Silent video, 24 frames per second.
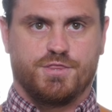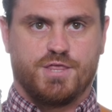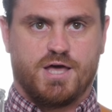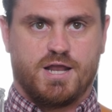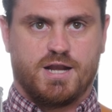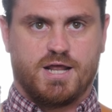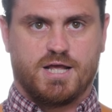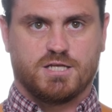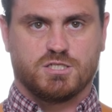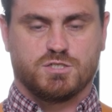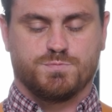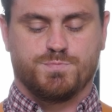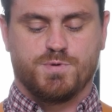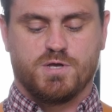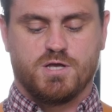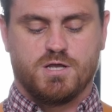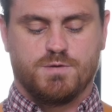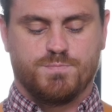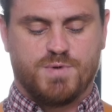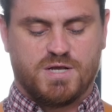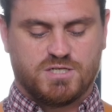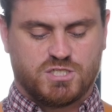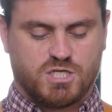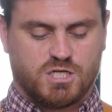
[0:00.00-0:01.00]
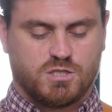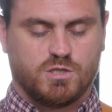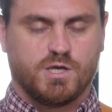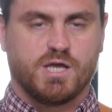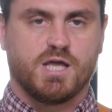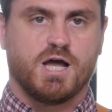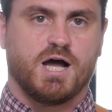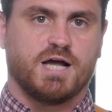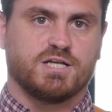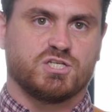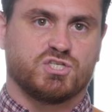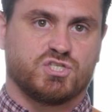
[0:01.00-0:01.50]
that has been
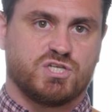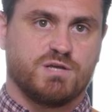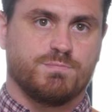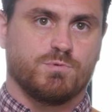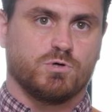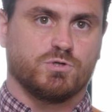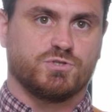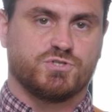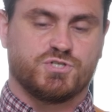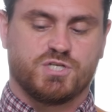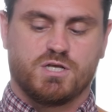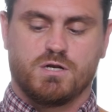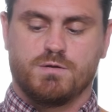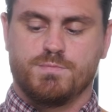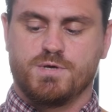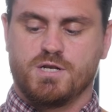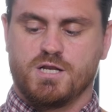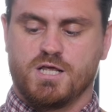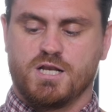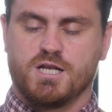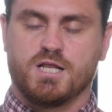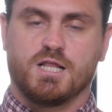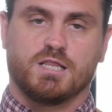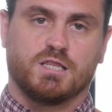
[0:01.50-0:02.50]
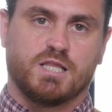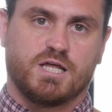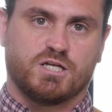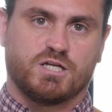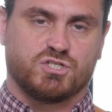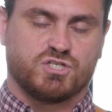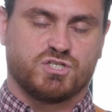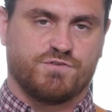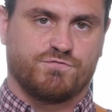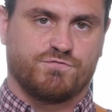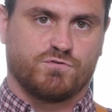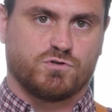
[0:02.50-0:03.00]
basically I simmered cinnamon in it and let
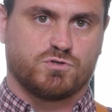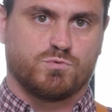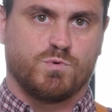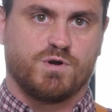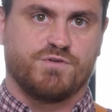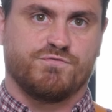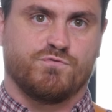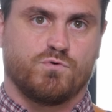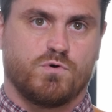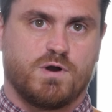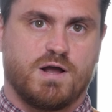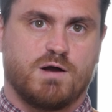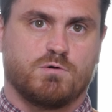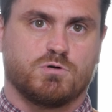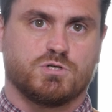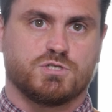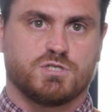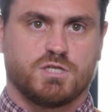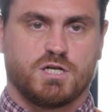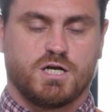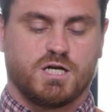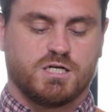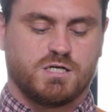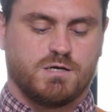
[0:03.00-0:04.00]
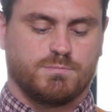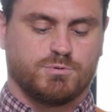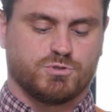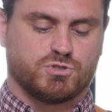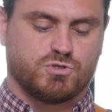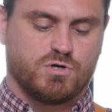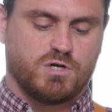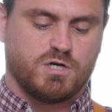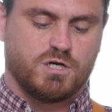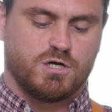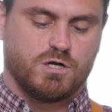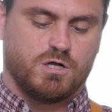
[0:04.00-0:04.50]
it sit for 24 hours and then I double
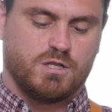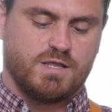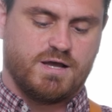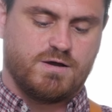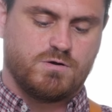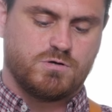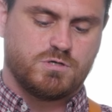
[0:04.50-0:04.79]
strained it all